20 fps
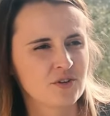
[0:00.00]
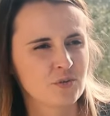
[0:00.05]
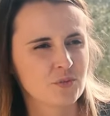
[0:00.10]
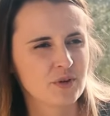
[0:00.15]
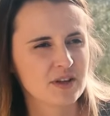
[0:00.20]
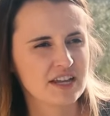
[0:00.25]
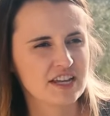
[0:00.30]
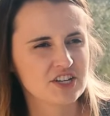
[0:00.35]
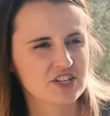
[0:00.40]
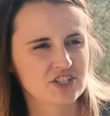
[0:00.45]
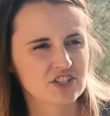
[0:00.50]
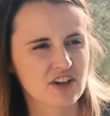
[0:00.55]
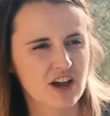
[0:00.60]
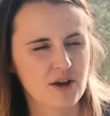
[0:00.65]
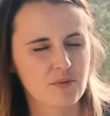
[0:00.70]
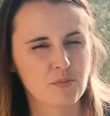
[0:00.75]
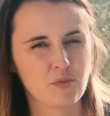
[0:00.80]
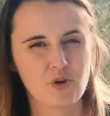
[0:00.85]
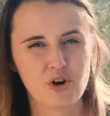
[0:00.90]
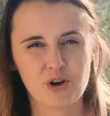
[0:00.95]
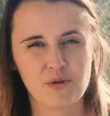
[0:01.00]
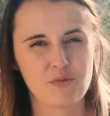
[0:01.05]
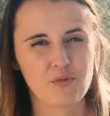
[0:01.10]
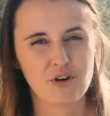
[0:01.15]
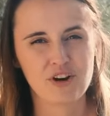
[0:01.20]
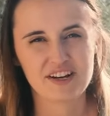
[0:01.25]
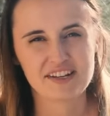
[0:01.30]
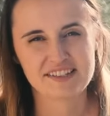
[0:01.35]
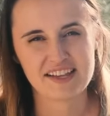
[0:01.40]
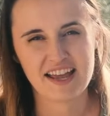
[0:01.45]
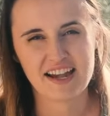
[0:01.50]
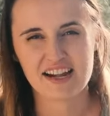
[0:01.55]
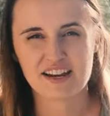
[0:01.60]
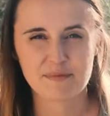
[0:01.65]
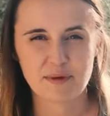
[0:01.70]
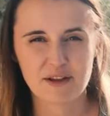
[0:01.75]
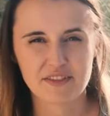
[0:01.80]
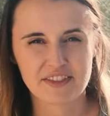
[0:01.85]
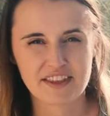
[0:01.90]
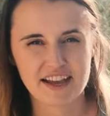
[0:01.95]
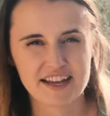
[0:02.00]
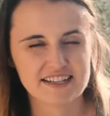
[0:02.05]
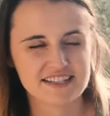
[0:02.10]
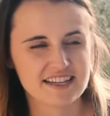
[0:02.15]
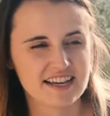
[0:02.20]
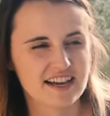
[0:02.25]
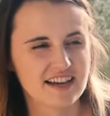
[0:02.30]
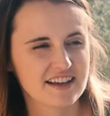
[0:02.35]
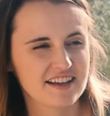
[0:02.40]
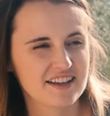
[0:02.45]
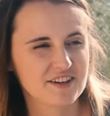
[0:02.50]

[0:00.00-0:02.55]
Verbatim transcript: we just got more and more excited about the idea.